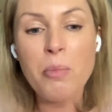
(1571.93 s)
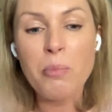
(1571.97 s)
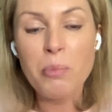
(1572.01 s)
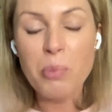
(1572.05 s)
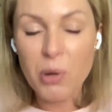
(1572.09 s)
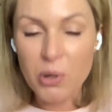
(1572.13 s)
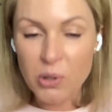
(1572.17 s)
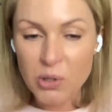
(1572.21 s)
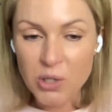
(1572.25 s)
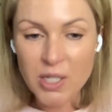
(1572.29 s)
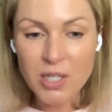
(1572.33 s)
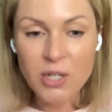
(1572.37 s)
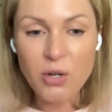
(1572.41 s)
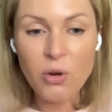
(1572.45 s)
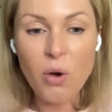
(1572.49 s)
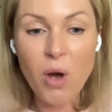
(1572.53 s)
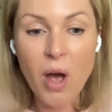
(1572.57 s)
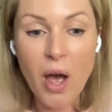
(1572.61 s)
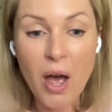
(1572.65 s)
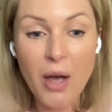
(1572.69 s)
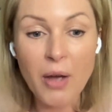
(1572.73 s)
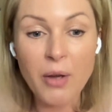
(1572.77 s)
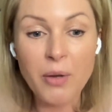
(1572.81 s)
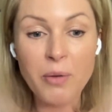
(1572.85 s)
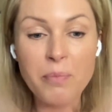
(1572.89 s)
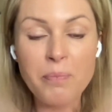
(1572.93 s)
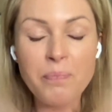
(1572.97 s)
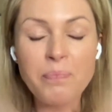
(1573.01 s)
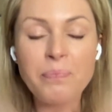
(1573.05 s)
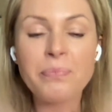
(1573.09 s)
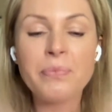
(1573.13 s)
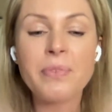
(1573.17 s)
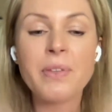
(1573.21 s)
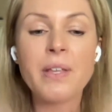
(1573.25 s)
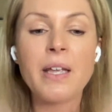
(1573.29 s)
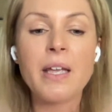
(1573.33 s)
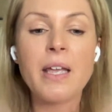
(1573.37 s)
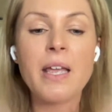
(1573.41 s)
put in your home,
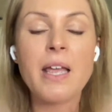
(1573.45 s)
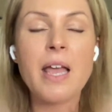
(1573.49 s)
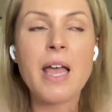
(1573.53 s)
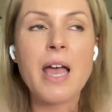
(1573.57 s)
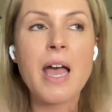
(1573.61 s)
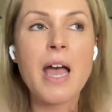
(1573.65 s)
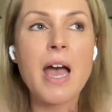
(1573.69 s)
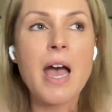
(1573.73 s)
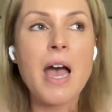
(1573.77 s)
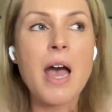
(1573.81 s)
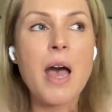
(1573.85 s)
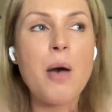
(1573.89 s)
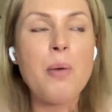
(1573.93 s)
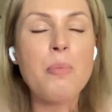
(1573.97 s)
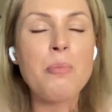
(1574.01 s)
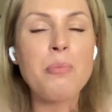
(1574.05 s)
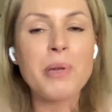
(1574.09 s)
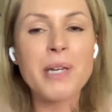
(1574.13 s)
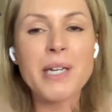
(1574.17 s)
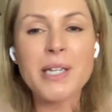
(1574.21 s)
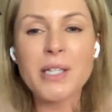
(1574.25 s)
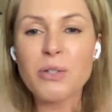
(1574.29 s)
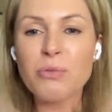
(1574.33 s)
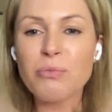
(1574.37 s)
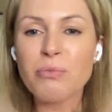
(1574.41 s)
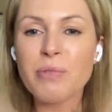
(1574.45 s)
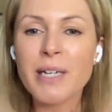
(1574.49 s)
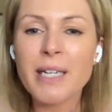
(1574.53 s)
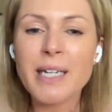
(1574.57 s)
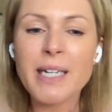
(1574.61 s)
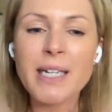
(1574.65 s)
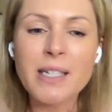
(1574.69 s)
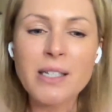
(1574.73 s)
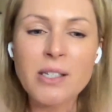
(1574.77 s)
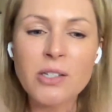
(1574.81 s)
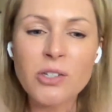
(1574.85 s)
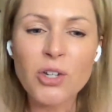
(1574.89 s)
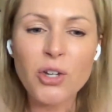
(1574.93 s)
but it's
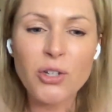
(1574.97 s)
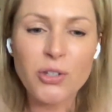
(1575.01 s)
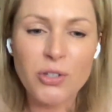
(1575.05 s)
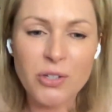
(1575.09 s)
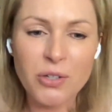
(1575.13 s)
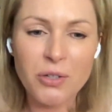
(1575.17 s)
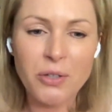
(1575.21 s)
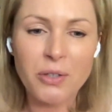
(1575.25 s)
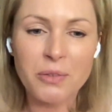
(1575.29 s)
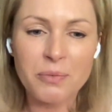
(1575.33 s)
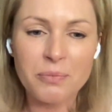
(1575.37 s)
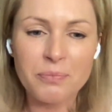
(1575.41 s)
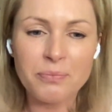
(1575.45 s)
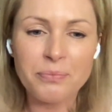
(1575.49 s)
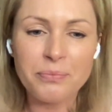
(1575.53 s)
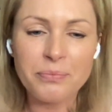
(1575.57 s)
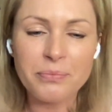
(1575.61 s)
really subtle.